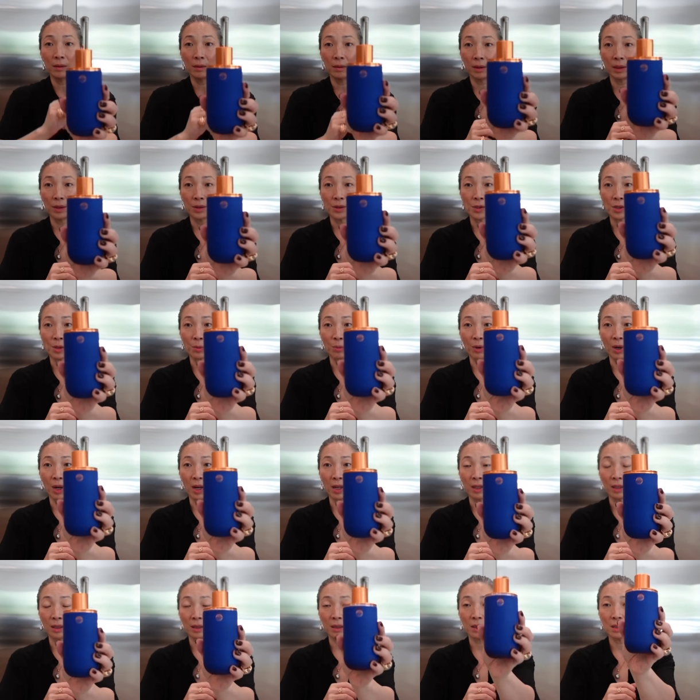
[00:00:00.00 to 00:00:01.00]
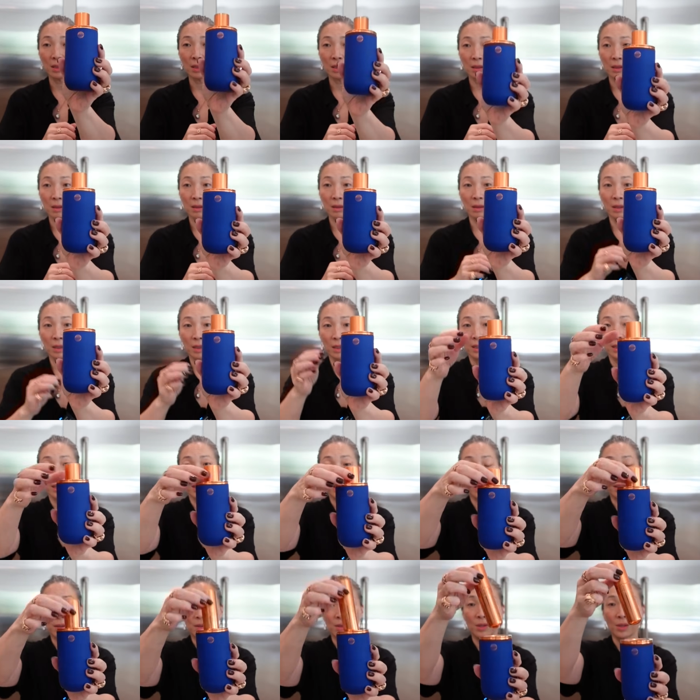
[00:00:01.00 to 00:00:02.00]
there's the product.
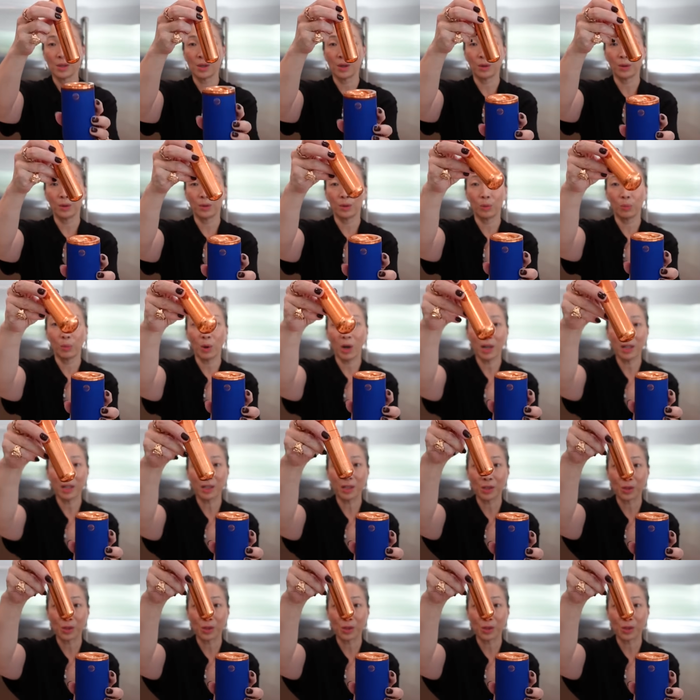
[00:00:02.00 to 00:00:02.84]
And so the product